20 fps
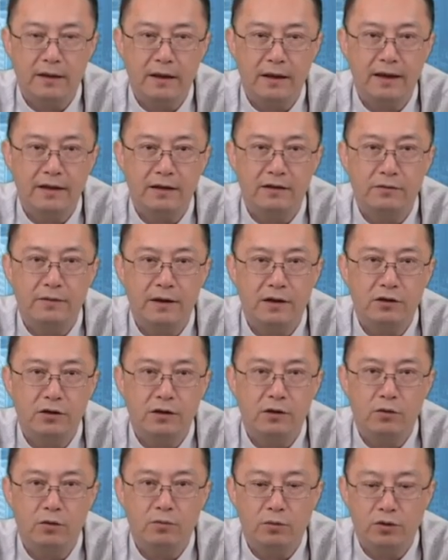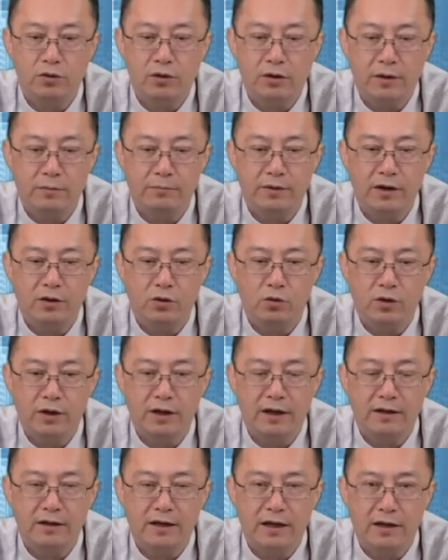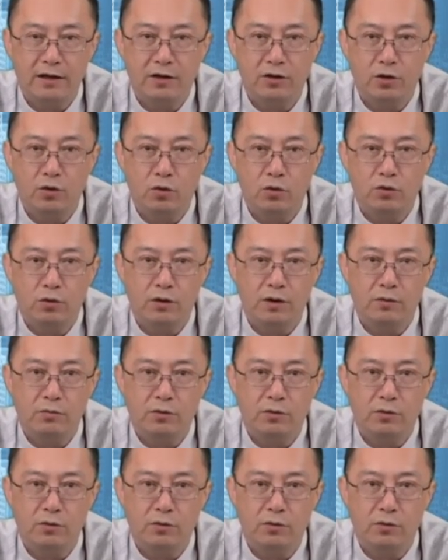And especially when we look at Bitcoin and then at gold,